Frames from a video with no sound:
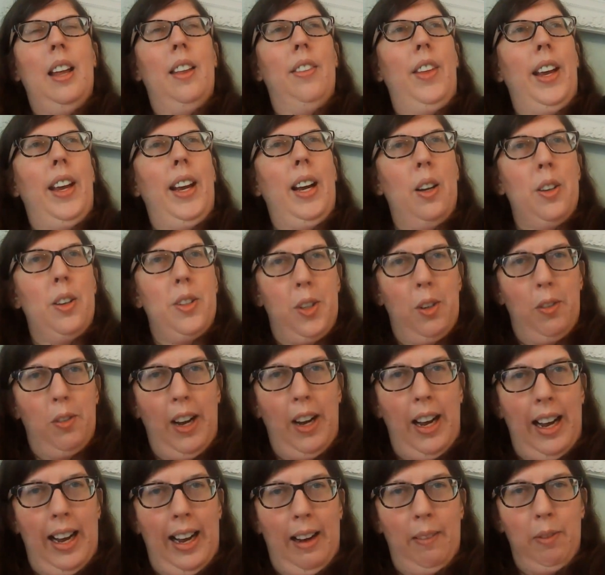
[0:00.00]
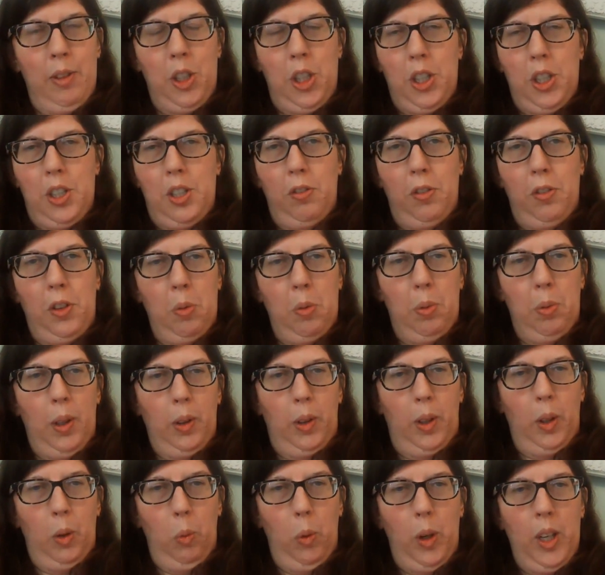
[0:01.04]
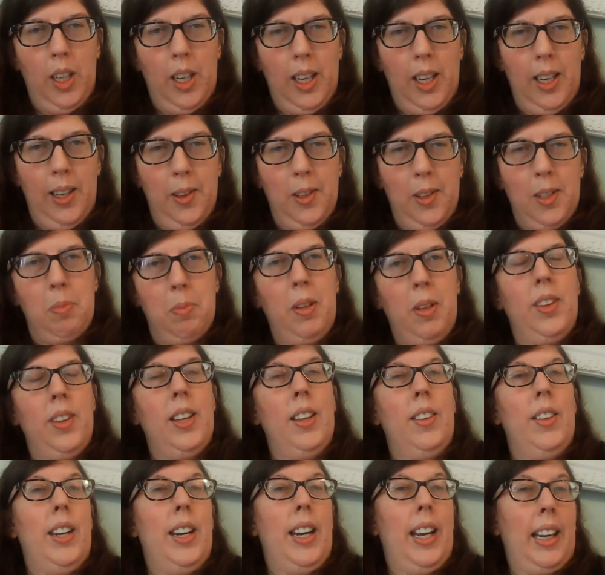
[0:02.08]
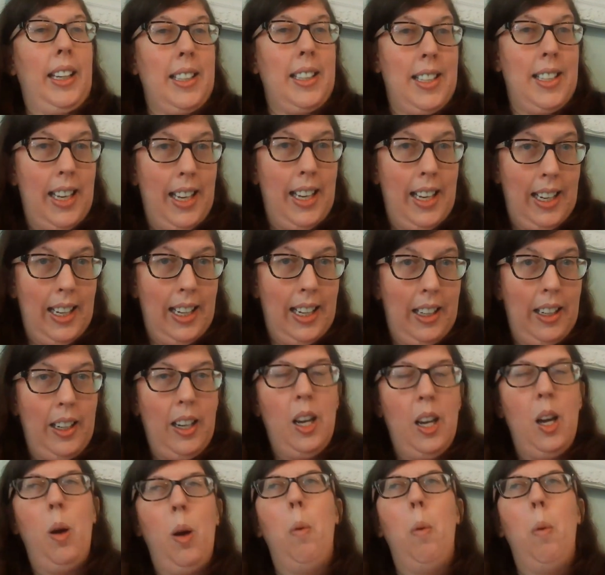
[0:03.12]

They all survive with just a few broken windows, but then the next day,